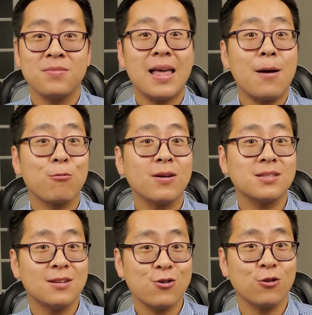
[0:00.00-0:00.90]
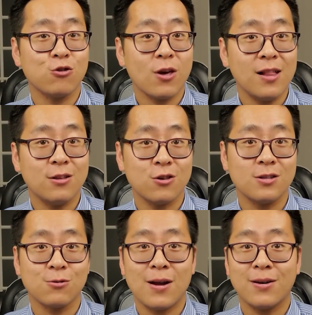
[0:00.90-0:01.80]
that brings additional
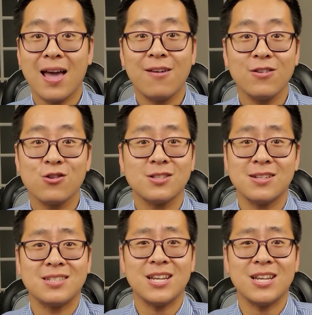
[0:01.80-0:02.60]
challenges around having just a